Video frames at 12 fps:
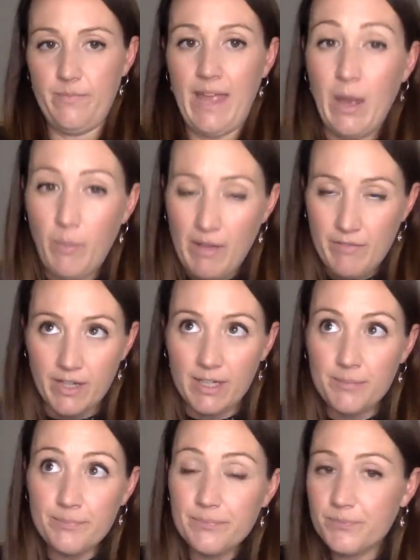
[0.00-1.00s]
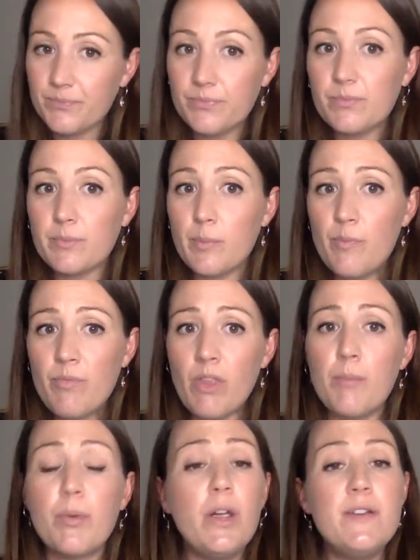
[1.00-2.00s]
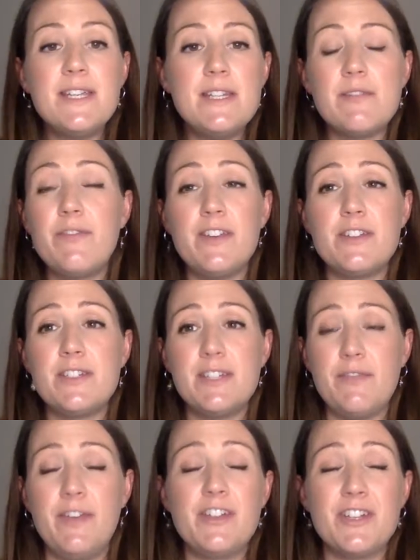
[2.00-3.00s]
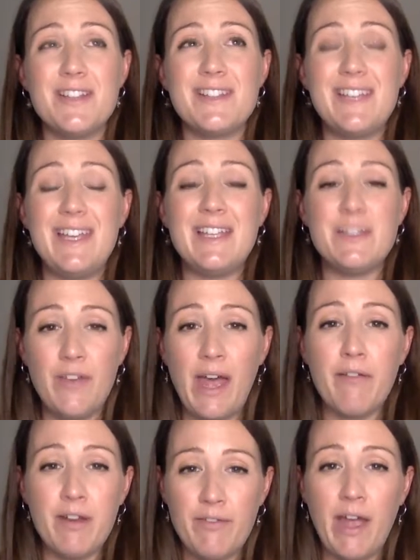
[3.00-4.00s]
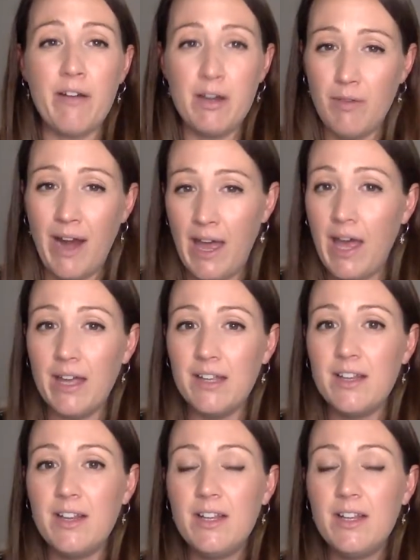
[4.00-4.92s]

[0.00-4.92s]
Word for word: However, protein defi- deficiency is very, very rare.